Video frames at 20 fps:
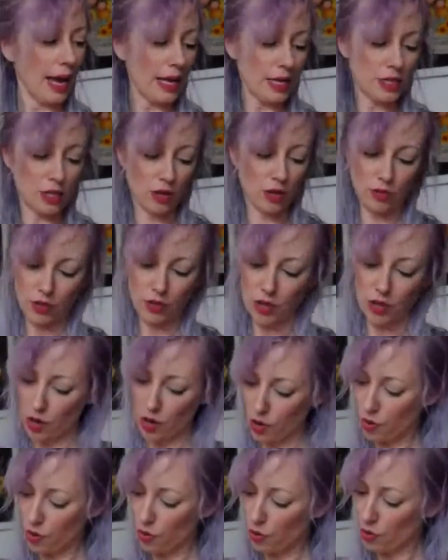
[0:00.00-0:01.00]
don't
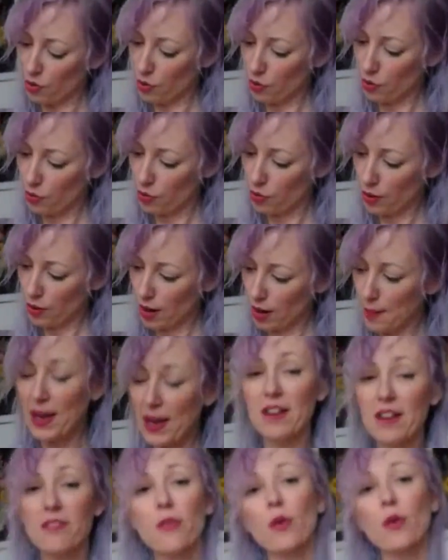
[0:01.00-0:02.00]
know I
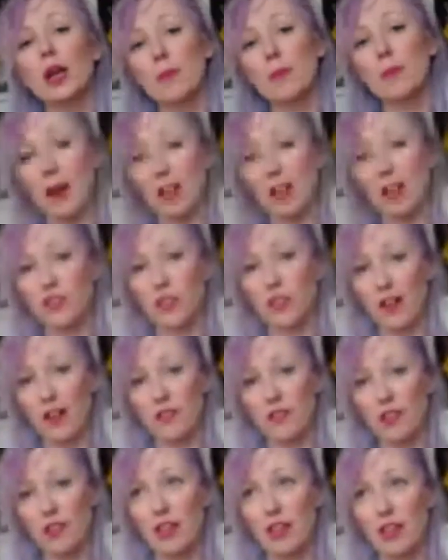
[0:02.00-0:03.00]
paid $40 for
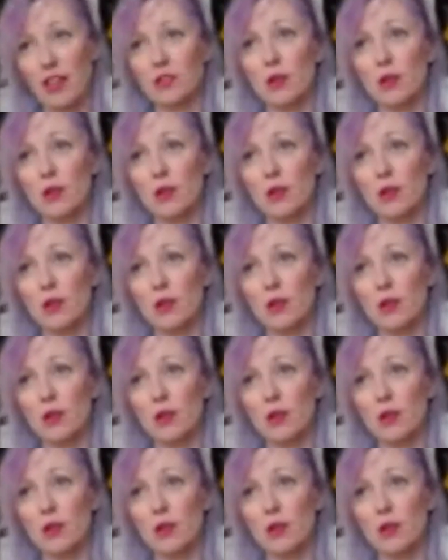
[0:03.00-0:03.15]
everything.